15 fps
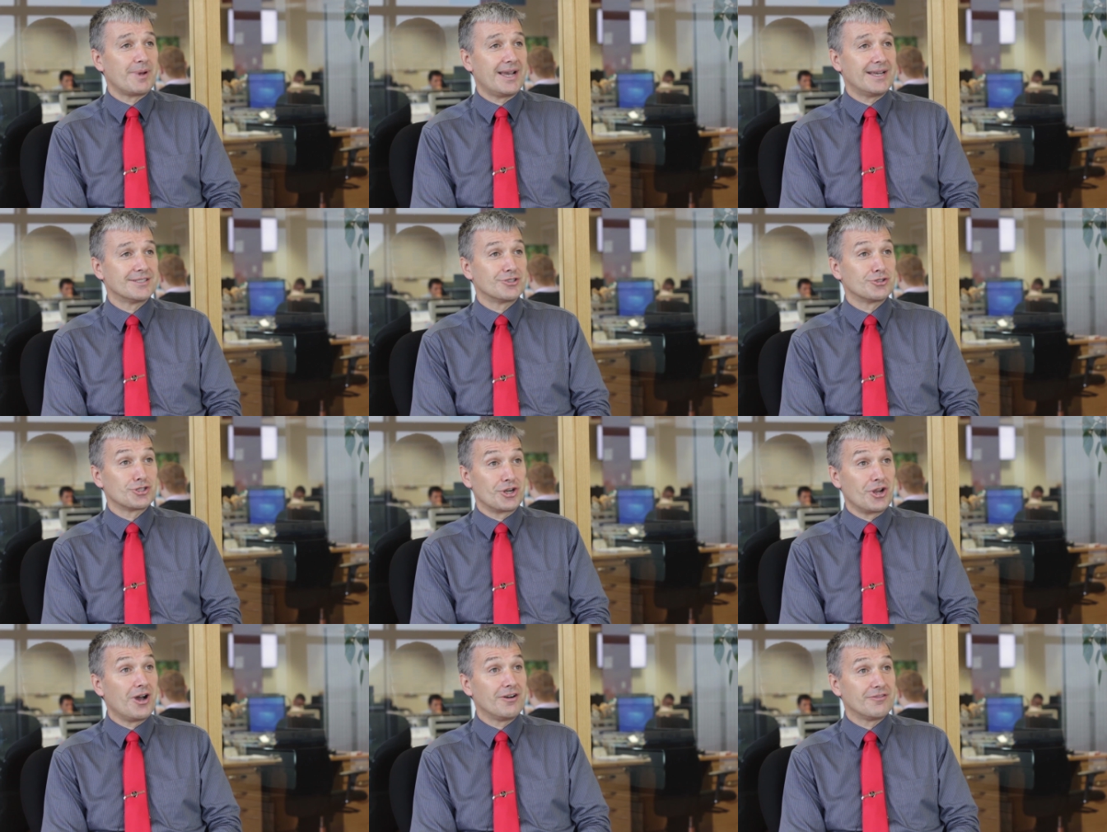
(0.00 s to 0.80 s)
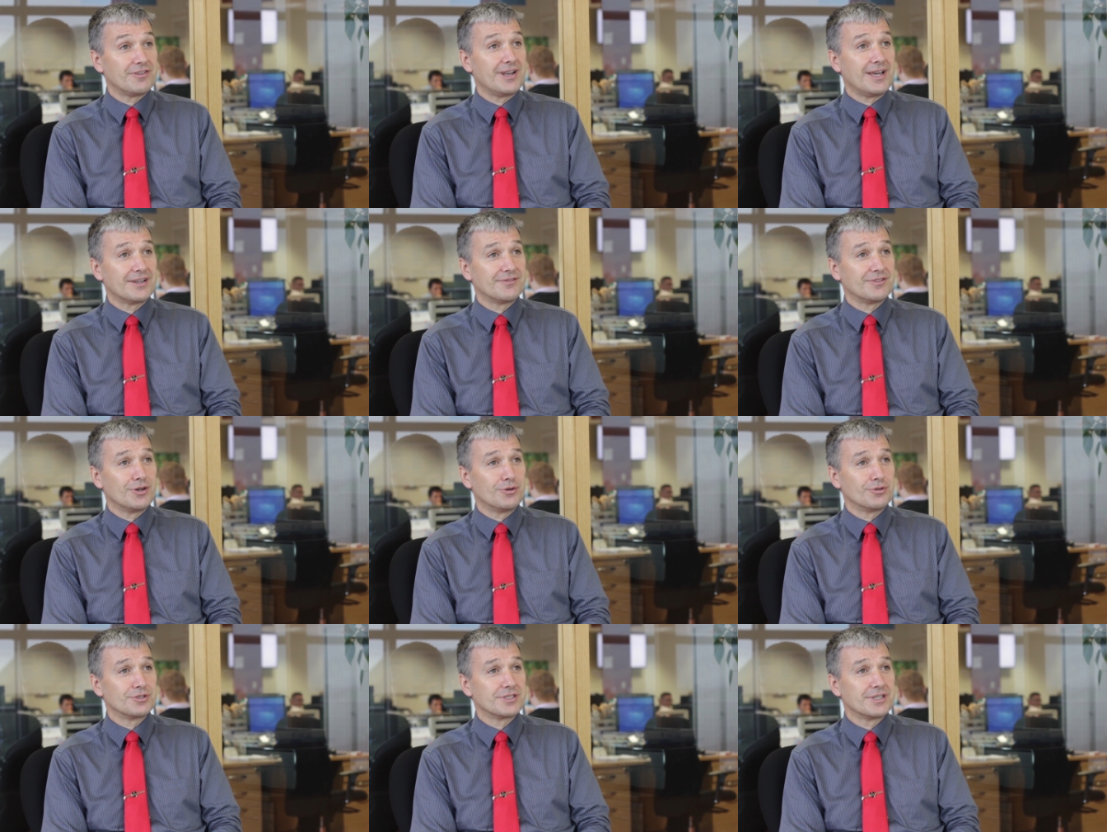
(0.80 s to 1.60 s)
shop has, there's an awful lot of
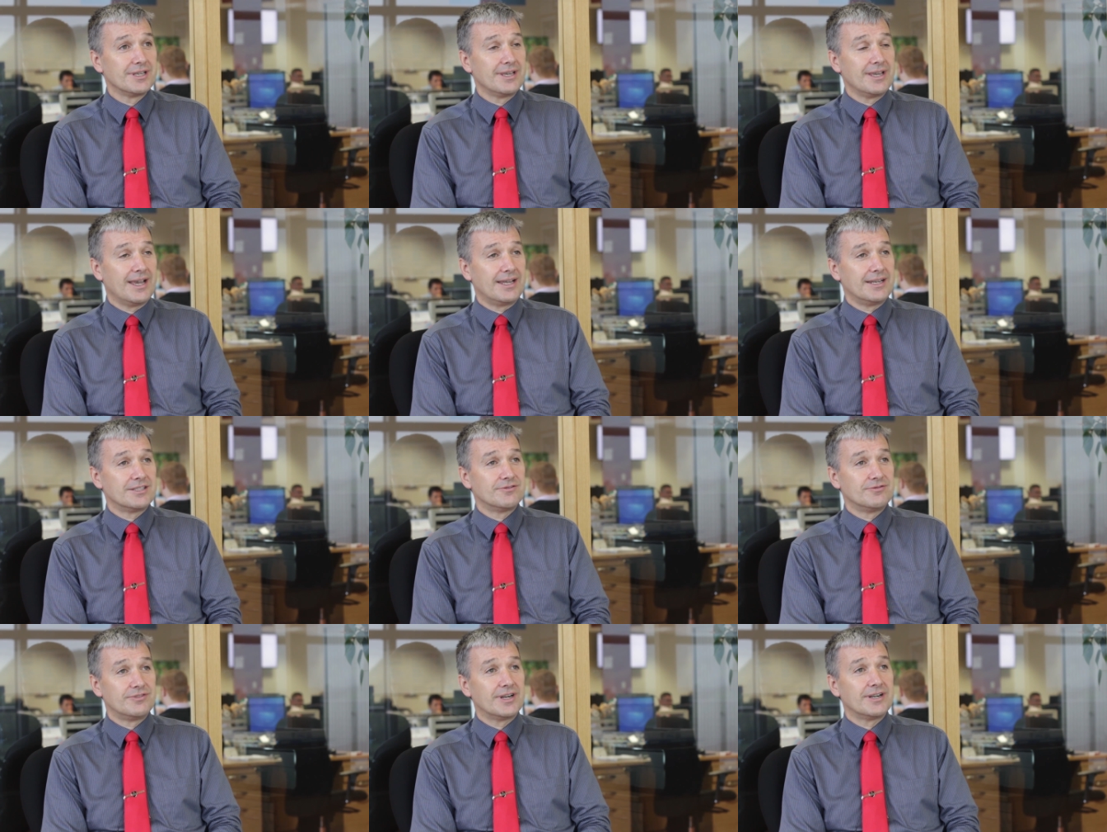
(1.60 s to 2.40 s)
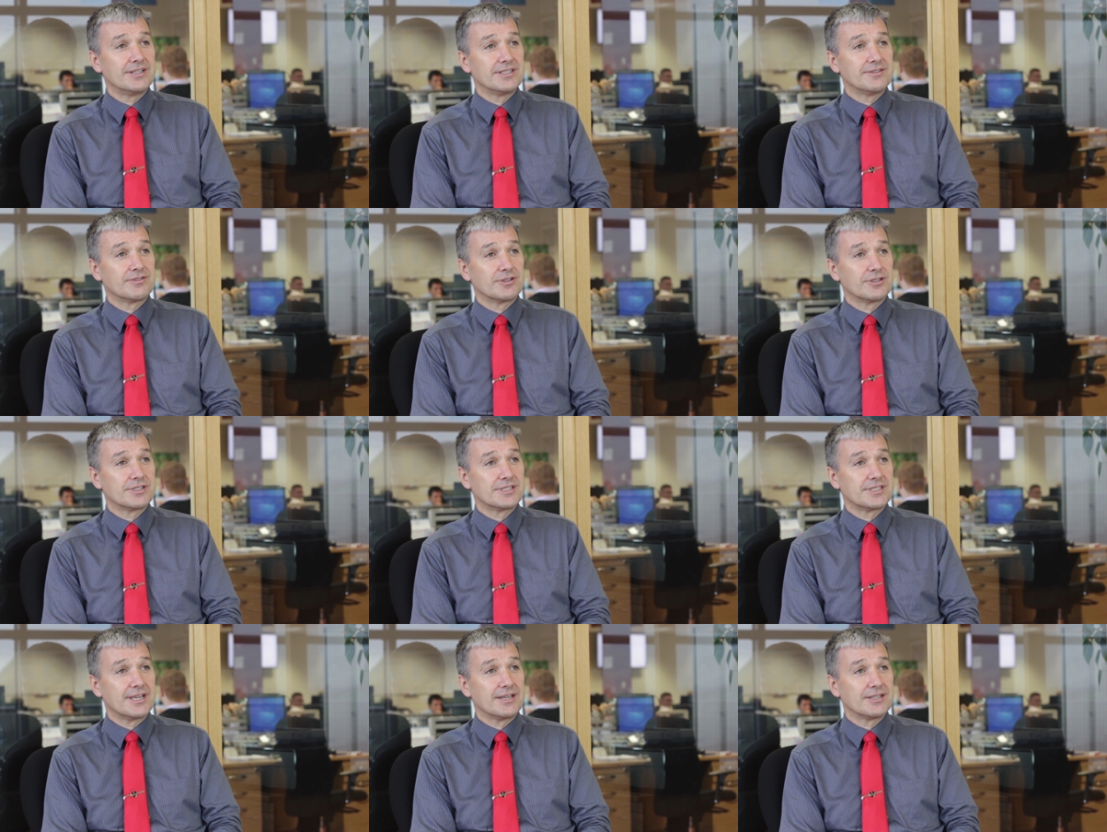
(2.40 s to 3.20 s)
those, and it's very difficult
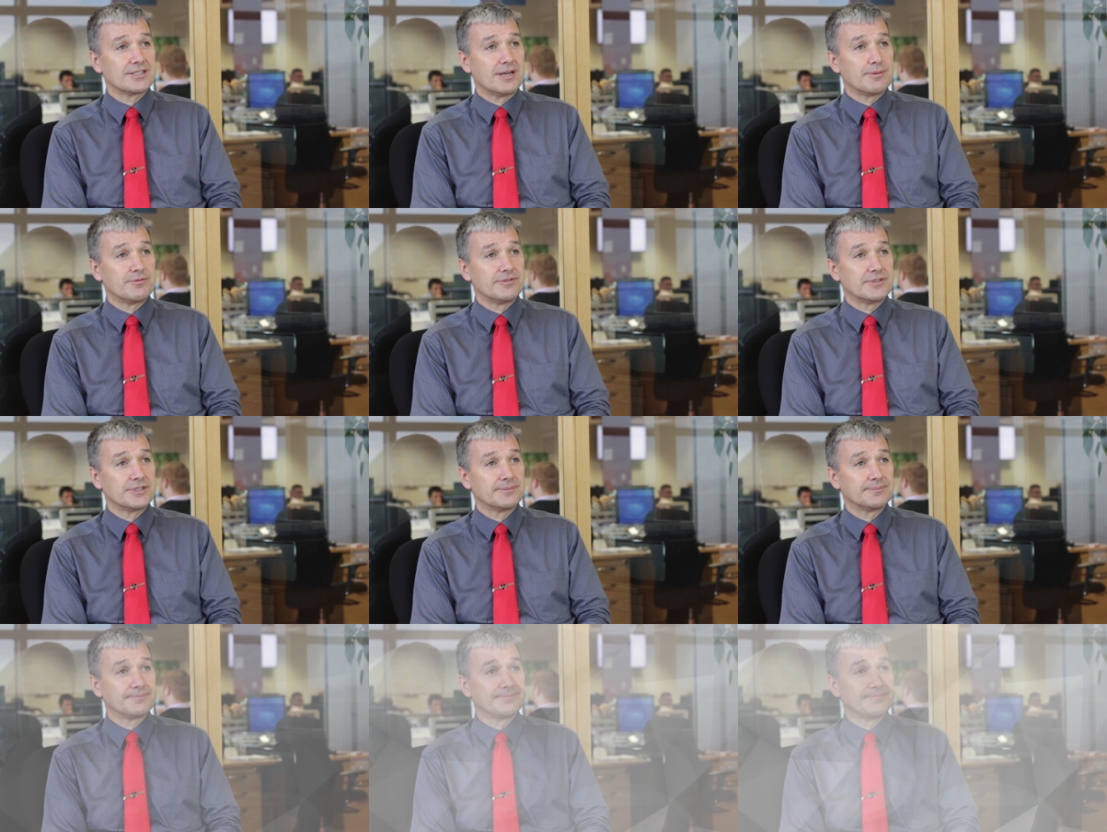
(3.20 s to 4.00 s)
to stay on top of it.